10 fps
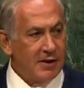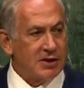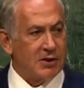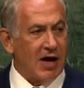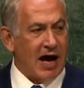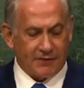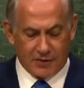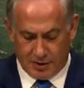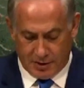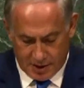So
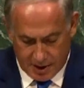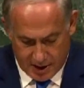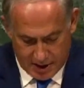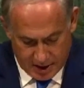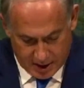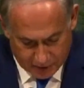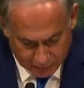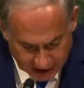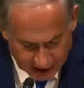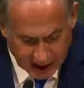after
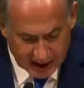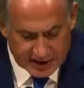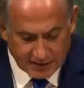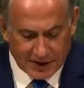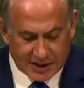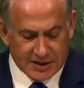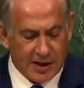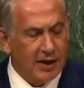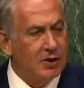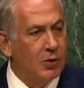3 days of
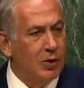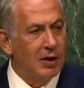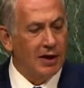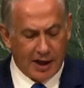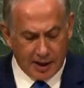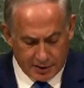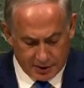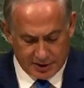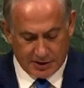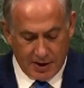listening to world
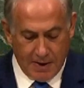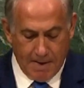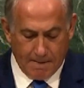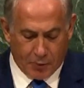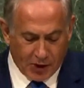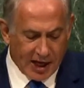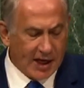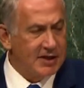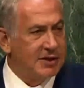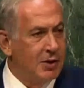leaders
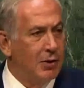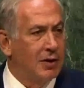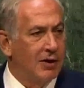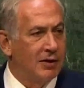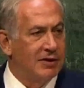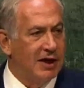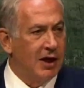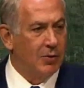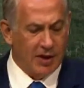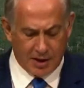praise the nuclear
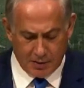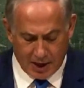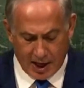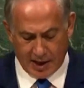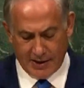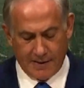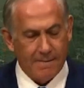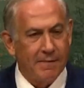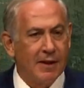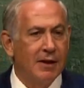deal with Iran,
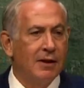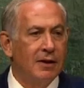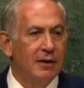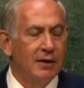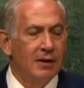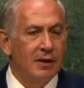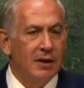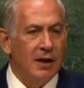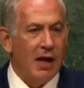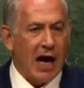
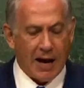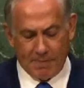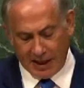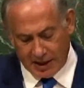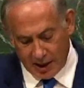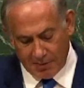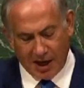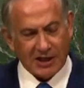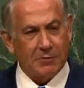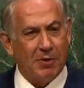I begin
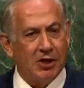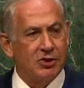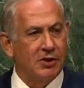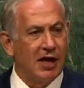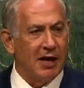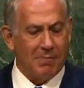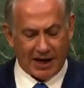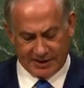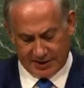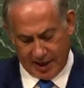my speech today
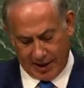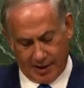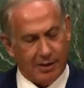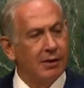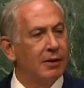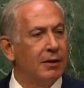by saying,